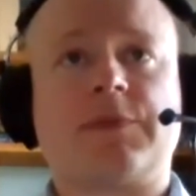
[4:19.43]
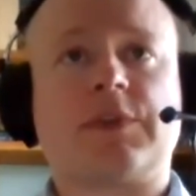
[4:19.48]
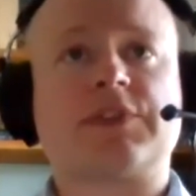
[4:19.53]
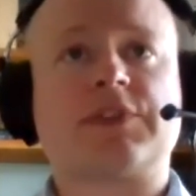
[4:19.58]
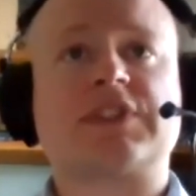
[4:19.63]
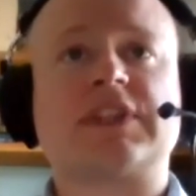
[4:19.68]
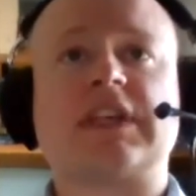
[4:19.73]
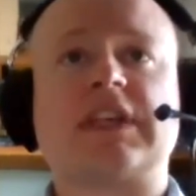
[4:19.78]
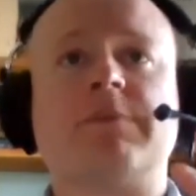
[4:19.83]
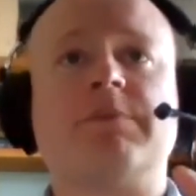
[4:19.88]
You'll
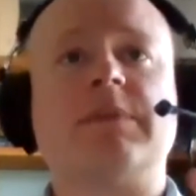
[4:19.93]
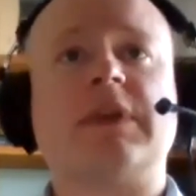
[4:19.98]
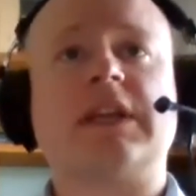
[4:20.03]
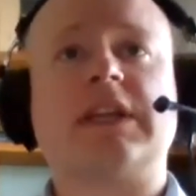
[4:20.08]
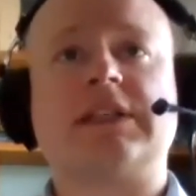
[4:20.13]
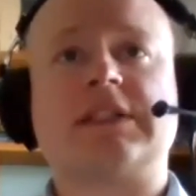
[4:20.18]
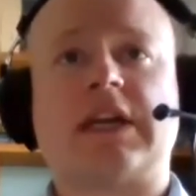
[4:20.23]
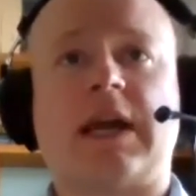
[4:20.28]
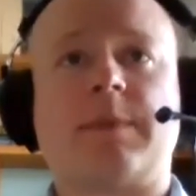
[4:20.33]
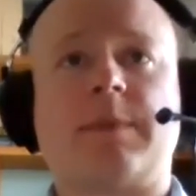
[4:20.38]
see him
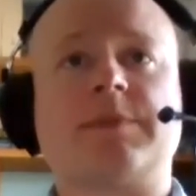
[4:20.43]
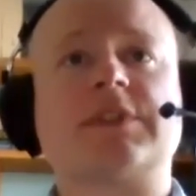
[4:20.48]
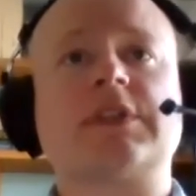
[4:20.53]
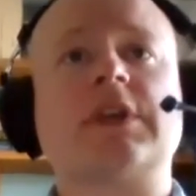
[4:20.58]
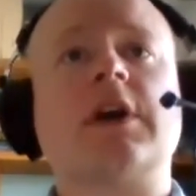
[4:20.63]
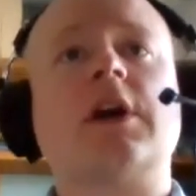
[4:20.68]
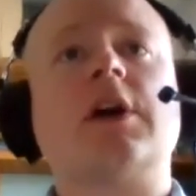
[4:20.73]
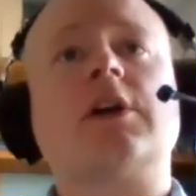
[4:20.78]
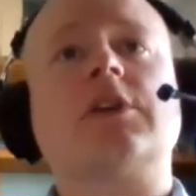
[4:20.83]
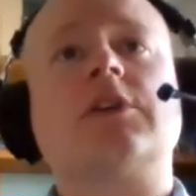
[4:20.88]
many times
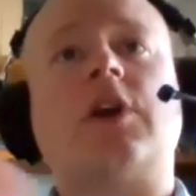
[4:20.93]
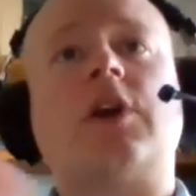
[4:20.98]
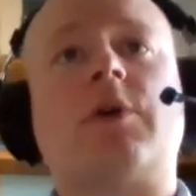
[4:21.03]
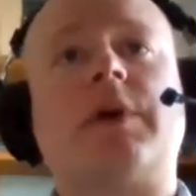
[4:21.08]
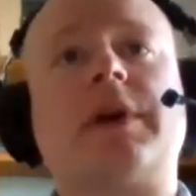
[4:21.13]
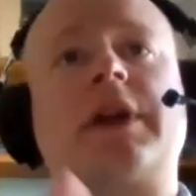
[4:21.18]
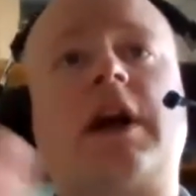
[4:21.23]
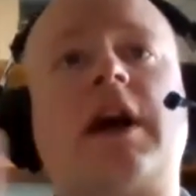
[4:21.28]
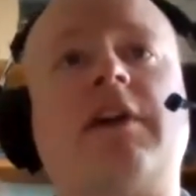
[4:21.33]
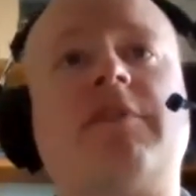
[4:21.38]

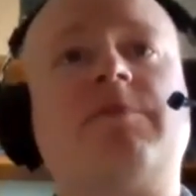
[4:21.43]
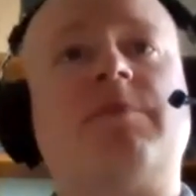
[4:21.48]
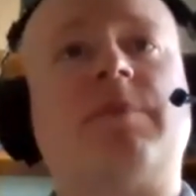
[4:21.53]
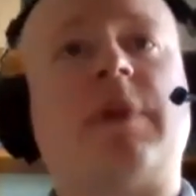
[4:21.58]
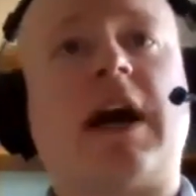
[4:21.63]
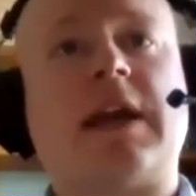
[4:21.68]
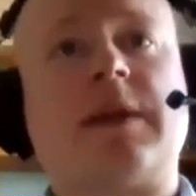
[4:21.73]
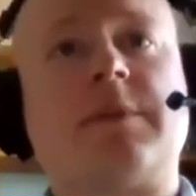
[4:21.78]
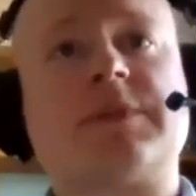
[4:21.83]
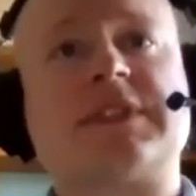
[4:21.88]
going off
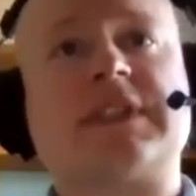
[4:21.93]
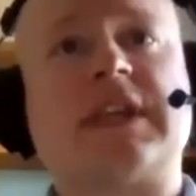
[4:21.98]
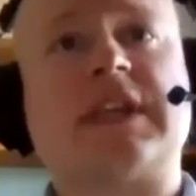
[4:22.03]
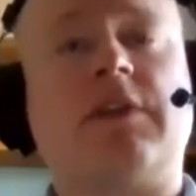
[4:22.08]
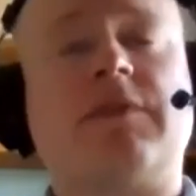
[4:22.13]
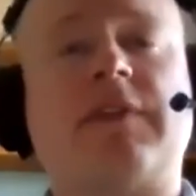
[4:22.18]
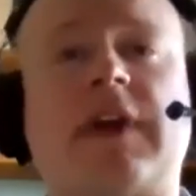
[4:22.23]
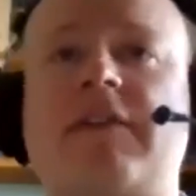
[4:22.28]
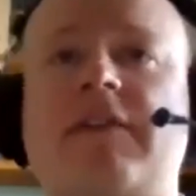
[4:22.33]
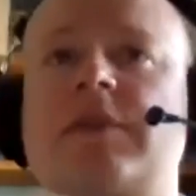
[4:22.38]
by
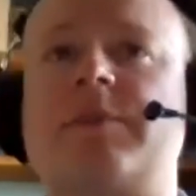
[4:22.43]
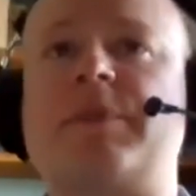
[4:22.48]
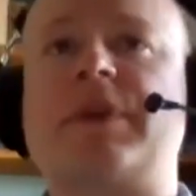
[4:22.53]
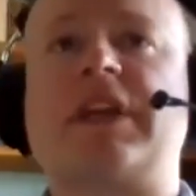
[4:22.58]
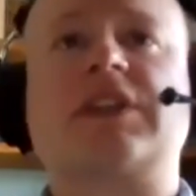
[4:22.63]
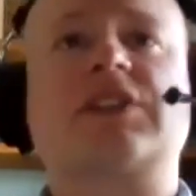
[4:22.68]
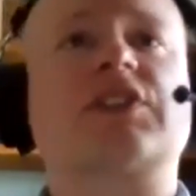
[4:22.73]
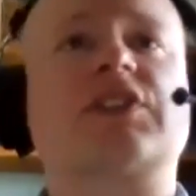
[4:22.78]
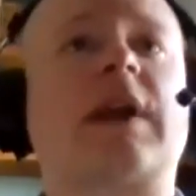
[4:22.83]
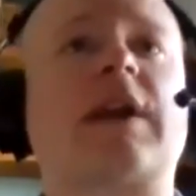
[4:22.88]
himself after
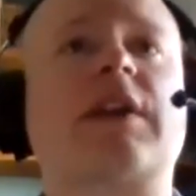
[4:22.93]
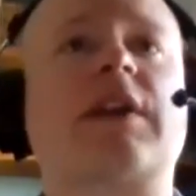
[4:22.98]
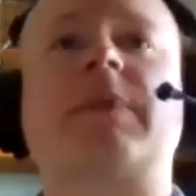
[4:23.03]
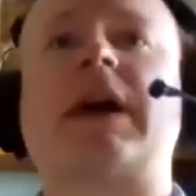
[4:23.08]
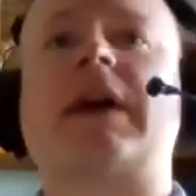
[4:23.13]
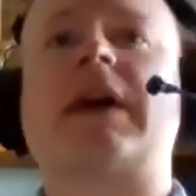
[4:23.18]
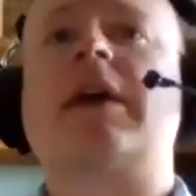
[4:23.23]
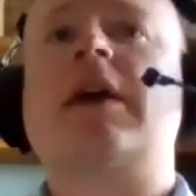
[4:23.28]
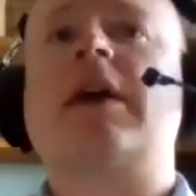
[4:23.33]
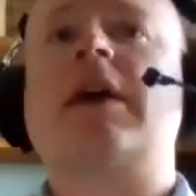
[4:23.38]
being surrounded
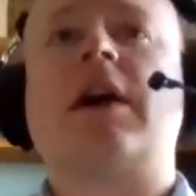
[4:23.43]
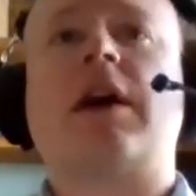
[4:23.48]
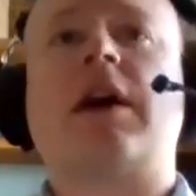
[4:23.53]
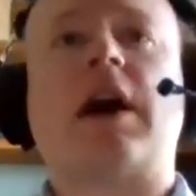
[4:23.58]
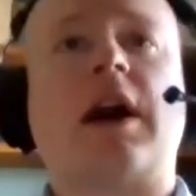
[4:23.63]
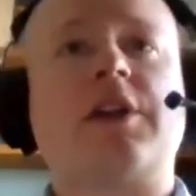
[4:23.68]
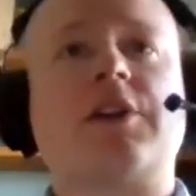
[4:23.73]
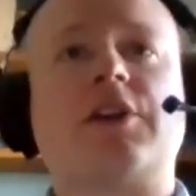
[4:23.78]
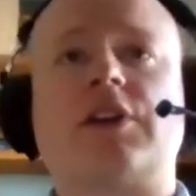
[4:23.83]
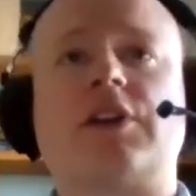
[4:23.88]
by
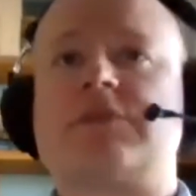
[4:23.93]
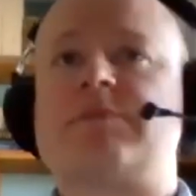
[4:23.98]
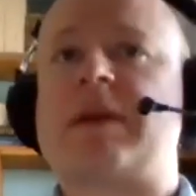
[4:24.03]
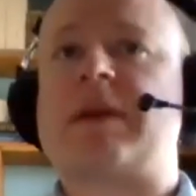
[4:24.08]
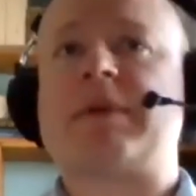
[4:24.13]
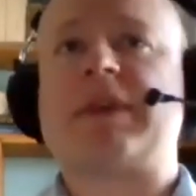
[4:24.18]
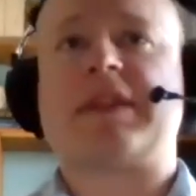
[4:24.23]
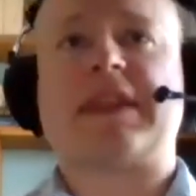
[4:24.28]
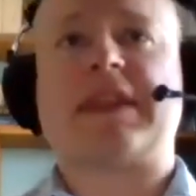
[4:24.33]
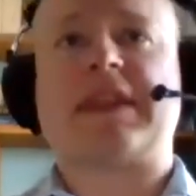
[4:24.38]
hundreds,
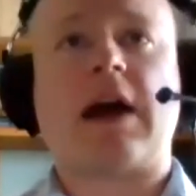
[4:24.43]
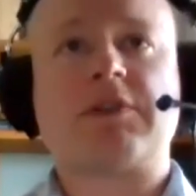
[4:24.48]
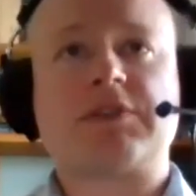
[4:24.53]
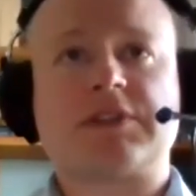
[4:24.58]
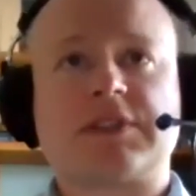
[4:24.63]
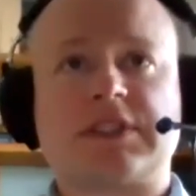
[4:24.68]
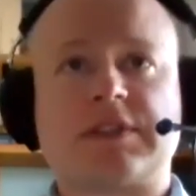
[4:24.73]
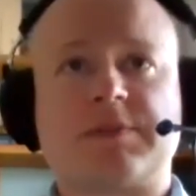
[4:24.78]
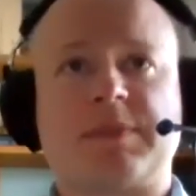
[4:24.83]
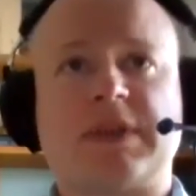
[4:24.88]
maybe
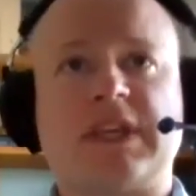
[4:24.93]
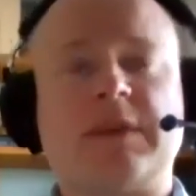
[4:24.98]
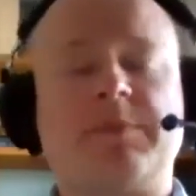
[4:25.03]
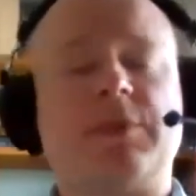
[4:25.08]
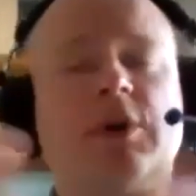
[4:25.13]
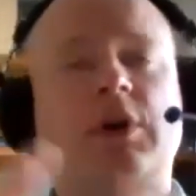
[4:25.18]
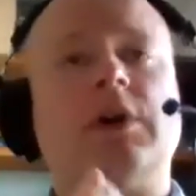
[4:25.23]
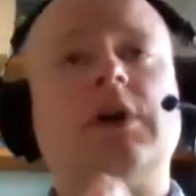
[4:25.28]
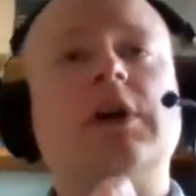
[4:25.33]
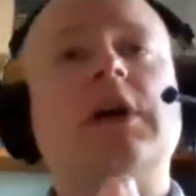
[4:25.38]
thousands of
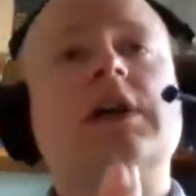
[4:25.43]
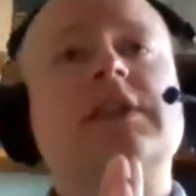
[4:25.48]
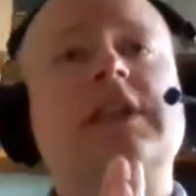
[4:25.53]
people,